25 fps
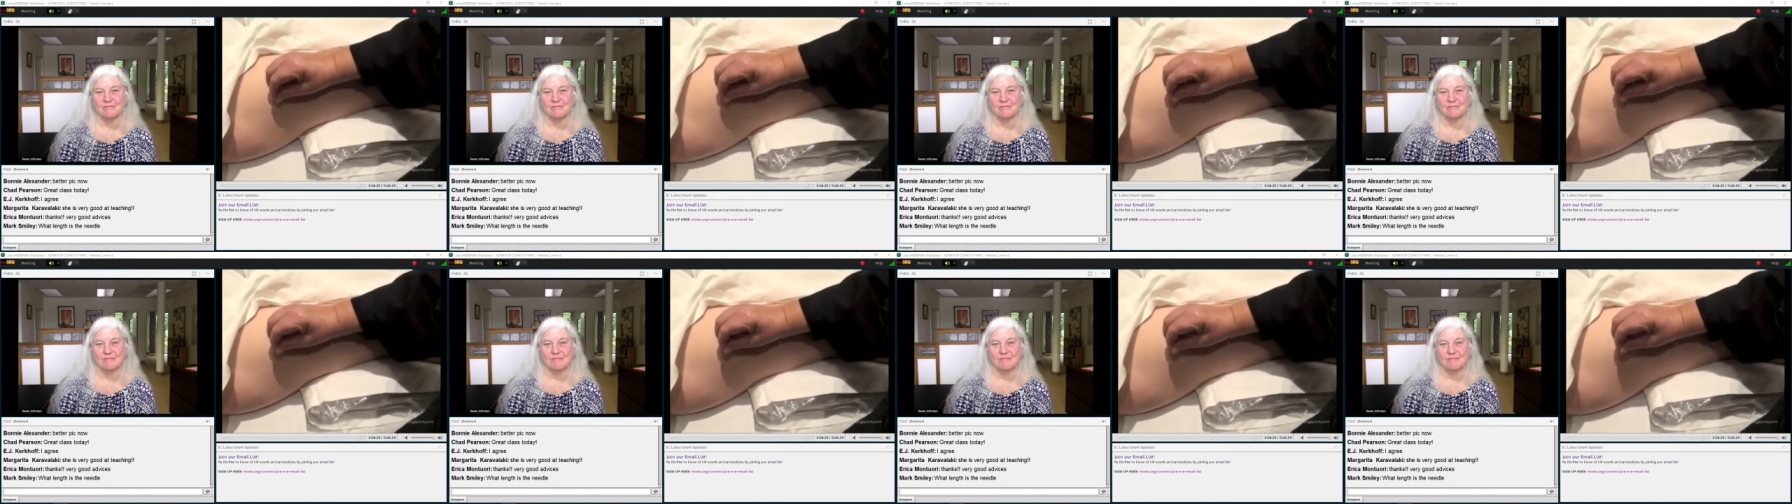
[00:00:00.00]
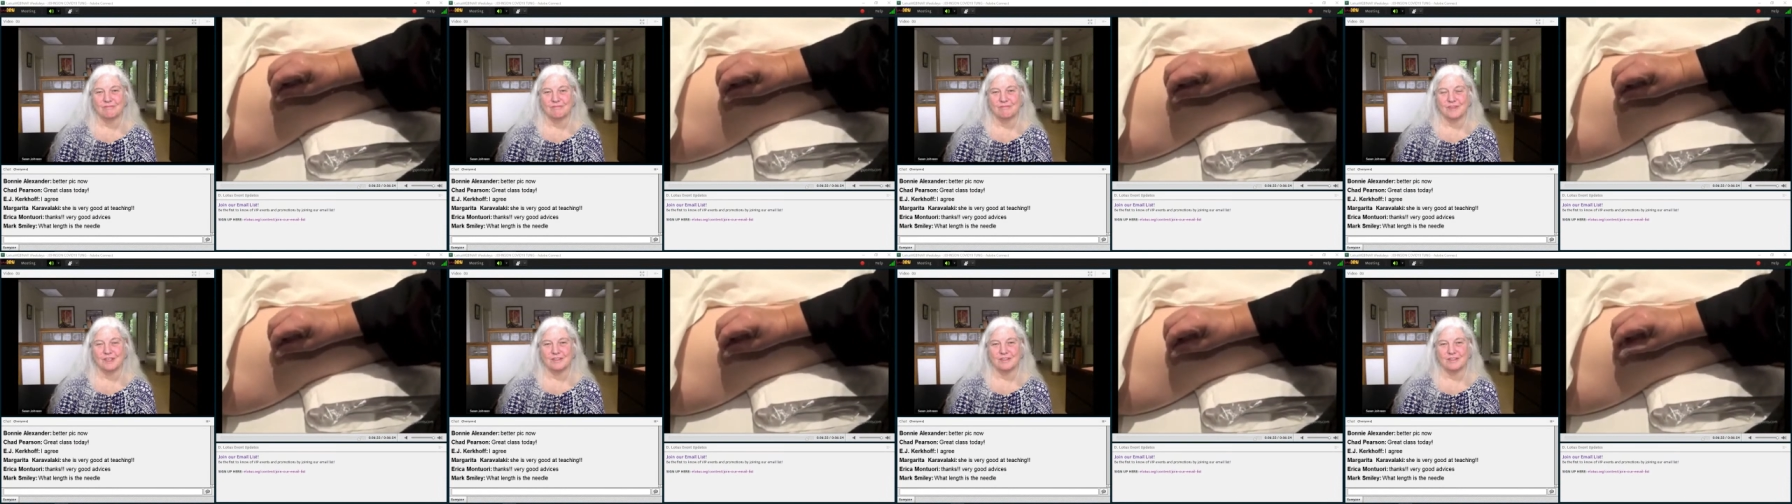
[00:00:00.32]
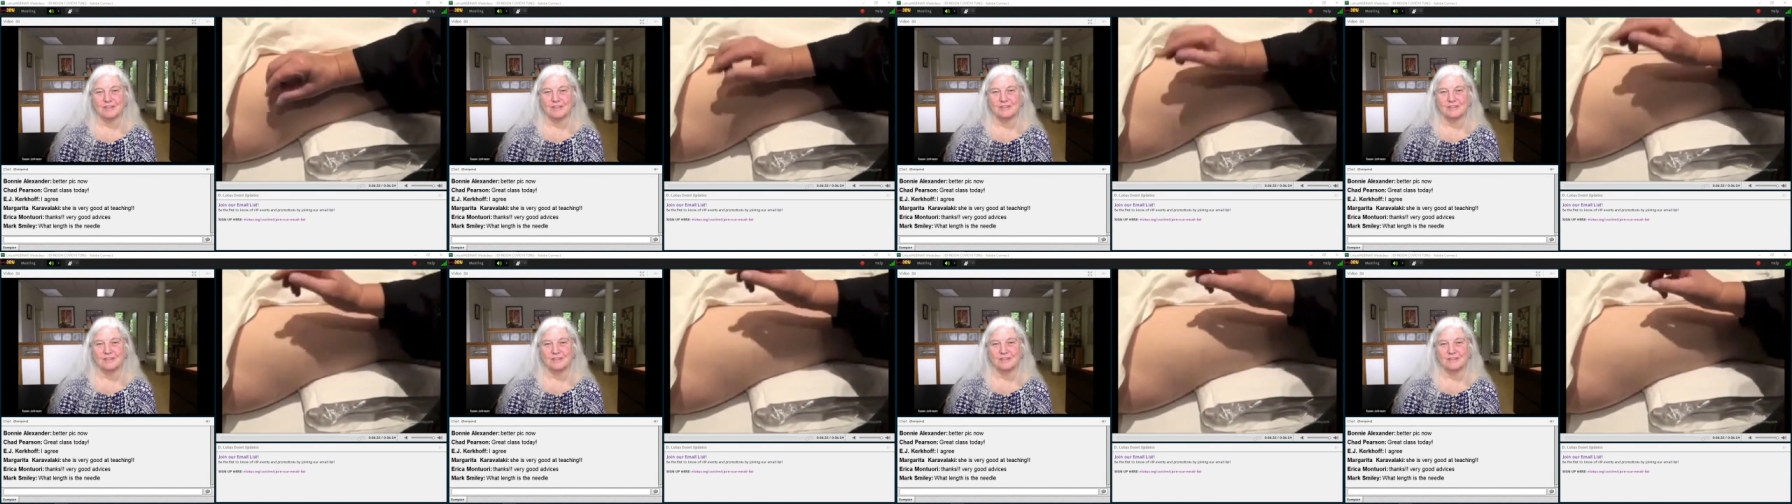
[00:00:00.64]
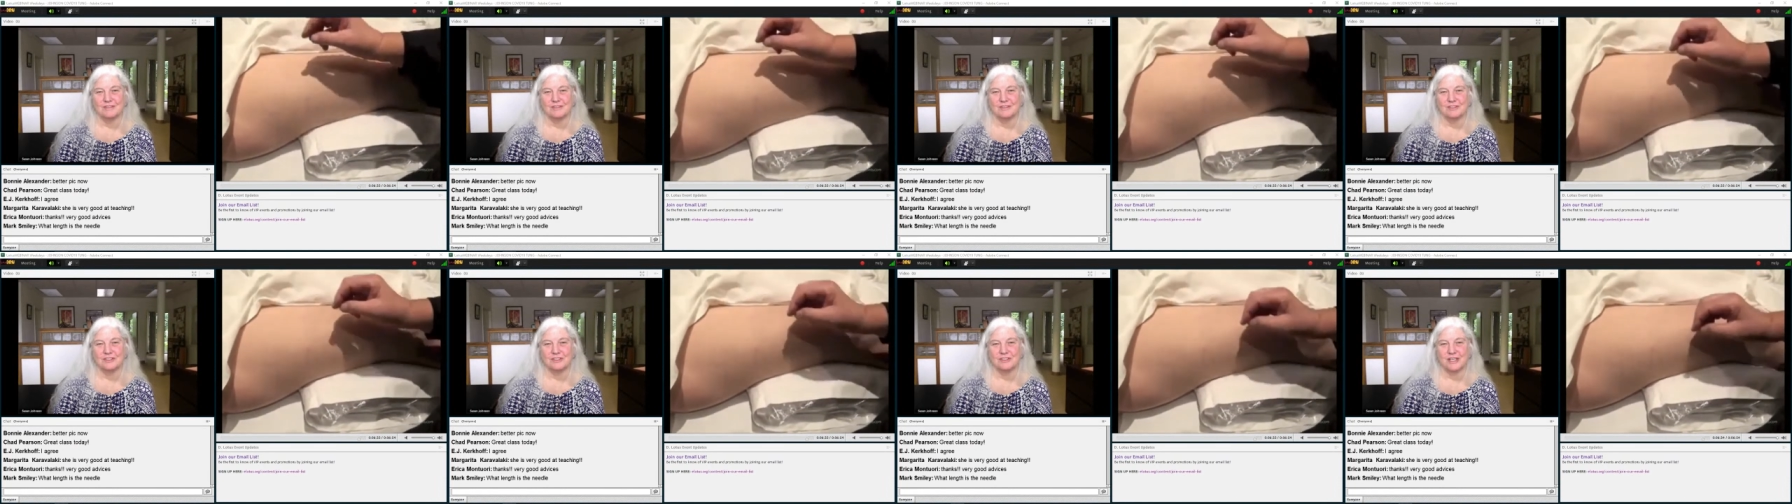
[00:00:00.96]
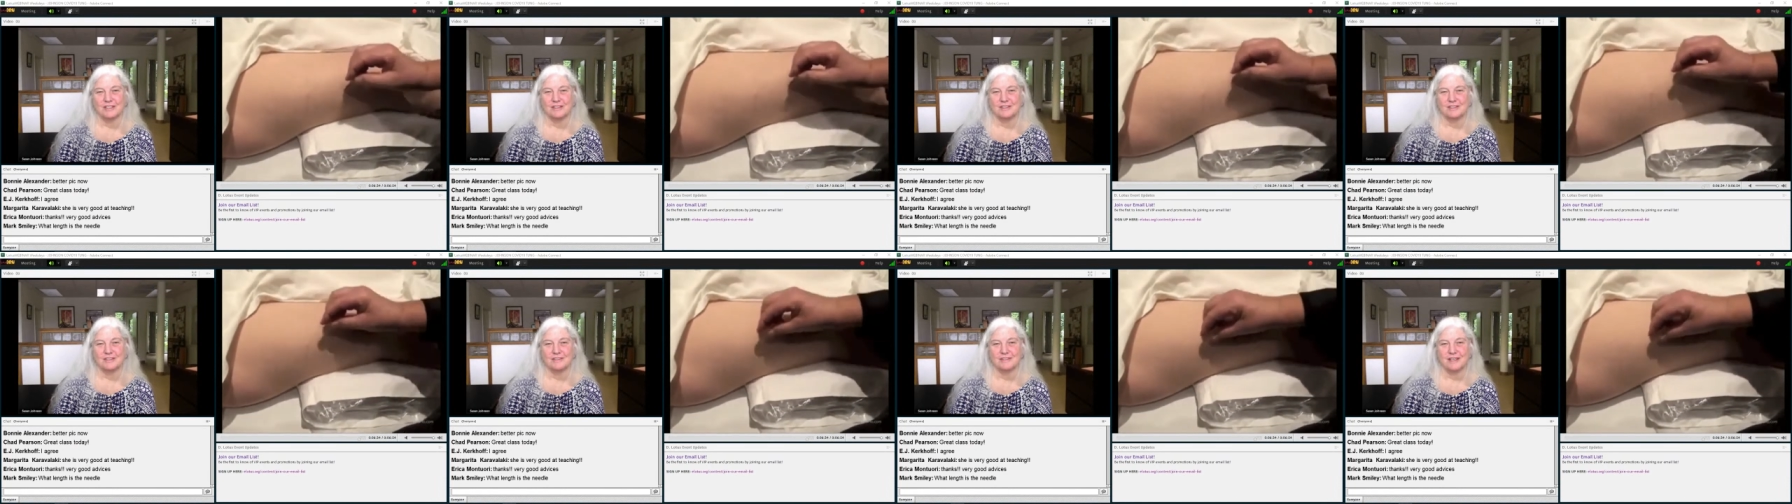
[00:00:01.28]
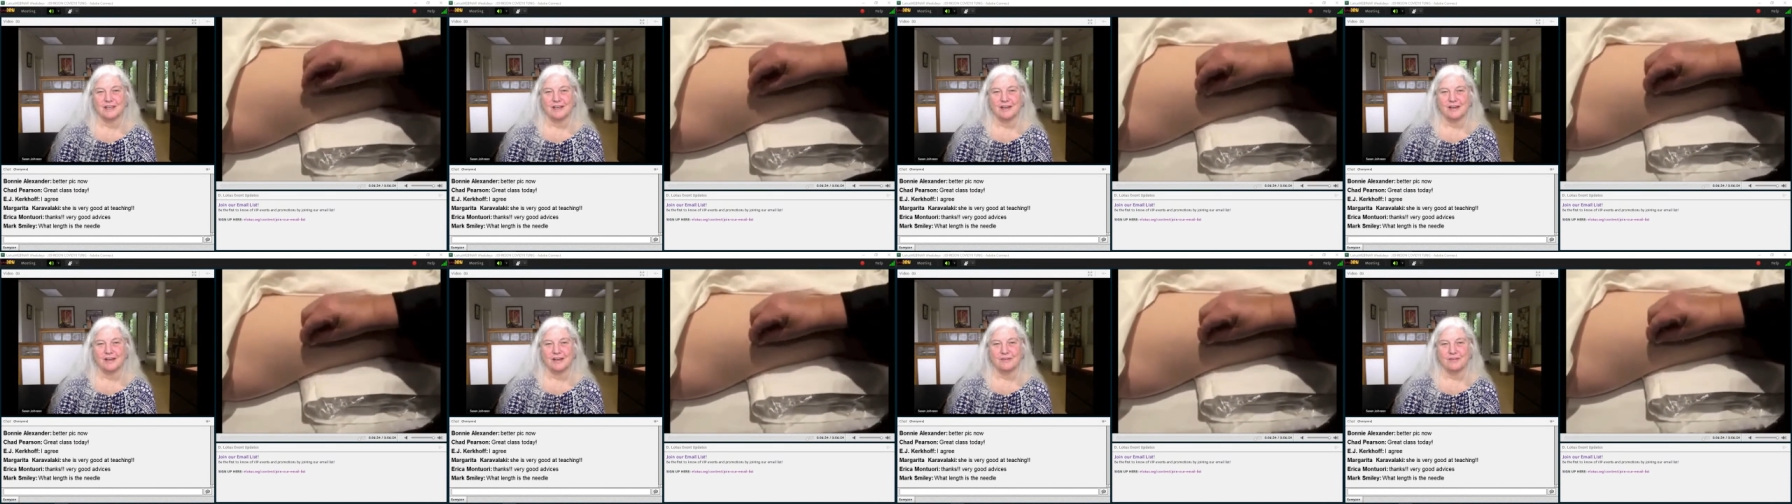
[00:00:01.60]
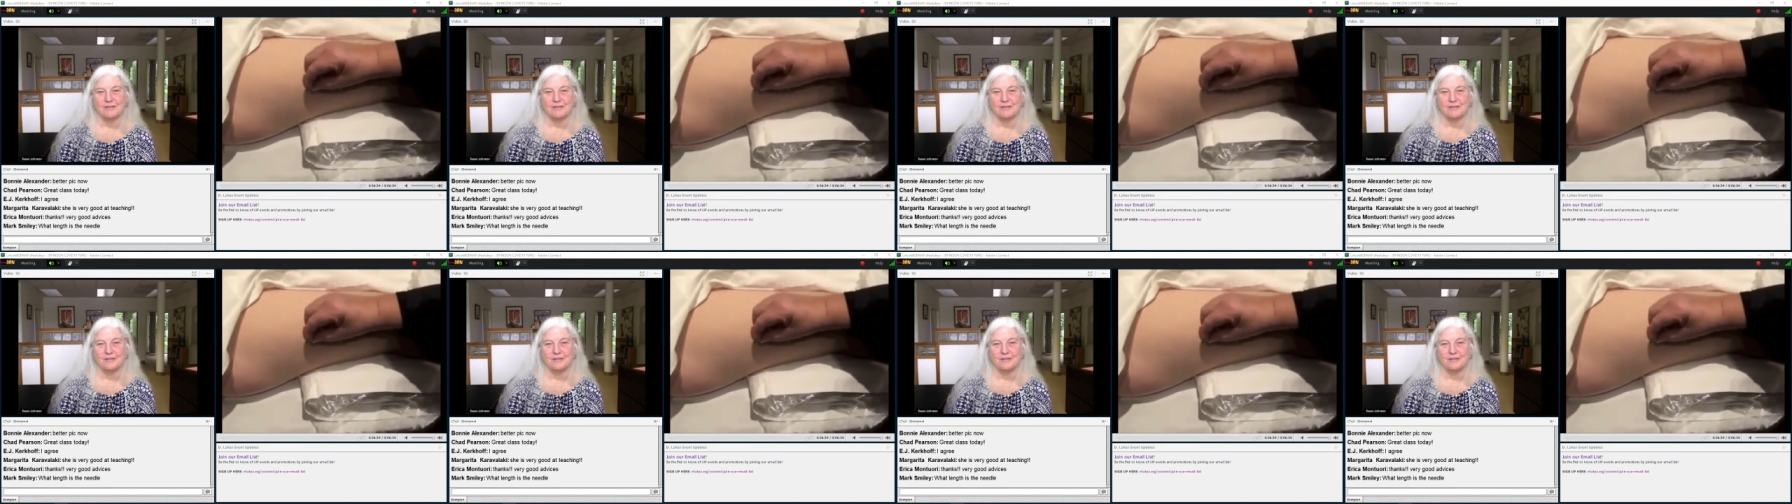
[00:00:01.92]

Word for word: that one too. Check this out.